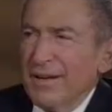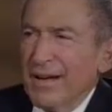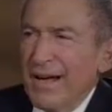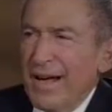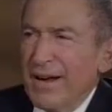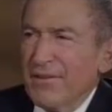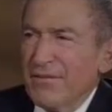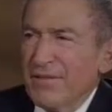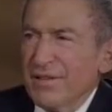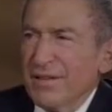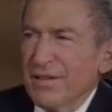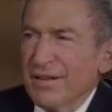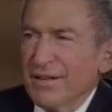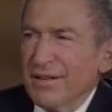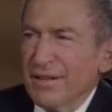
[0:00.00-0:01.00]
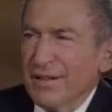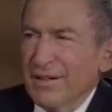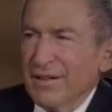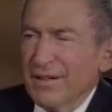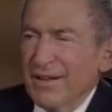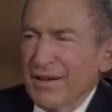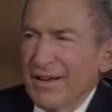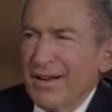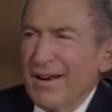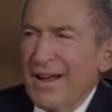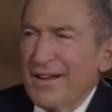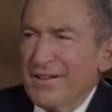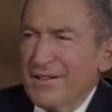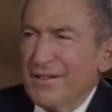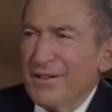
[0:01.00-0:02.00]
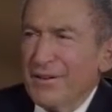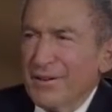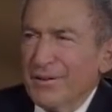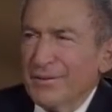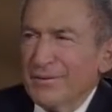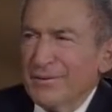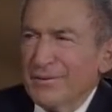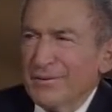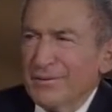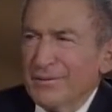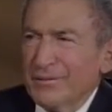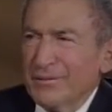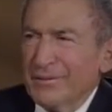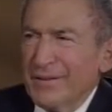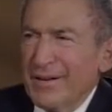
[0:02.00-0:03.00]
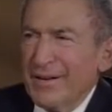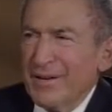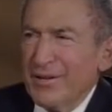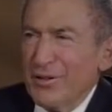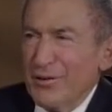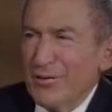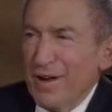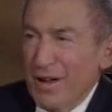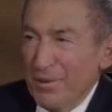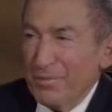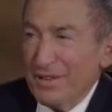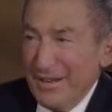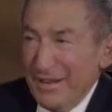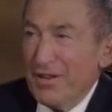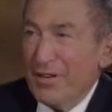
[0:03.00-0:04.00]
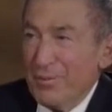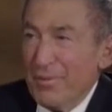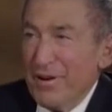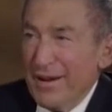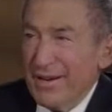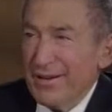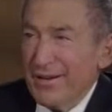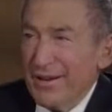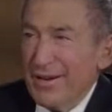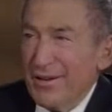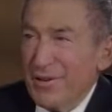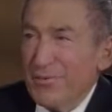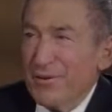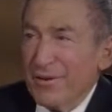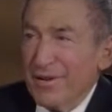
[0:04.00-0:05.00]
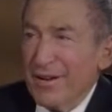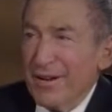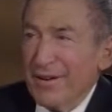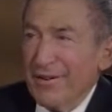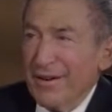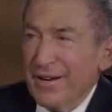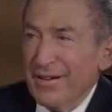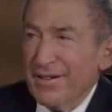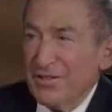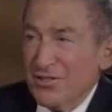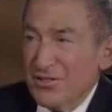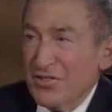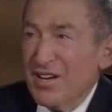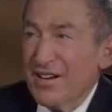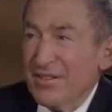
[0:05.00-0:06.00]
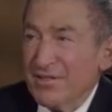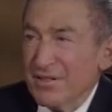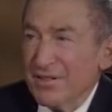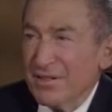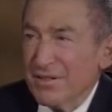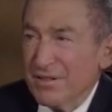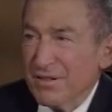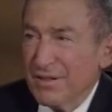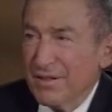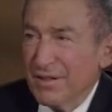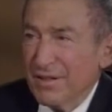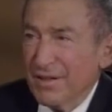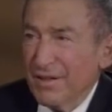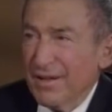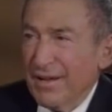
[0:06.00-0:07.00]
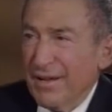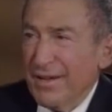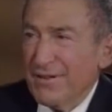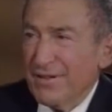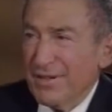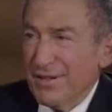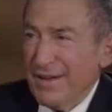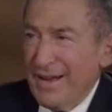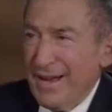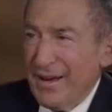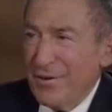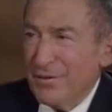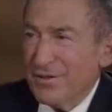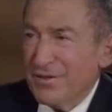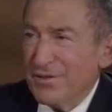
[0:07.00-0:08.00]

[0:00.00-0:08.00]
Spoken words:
out of seeing an idea that you helped incubate, and you were there at its genesis, and see how it's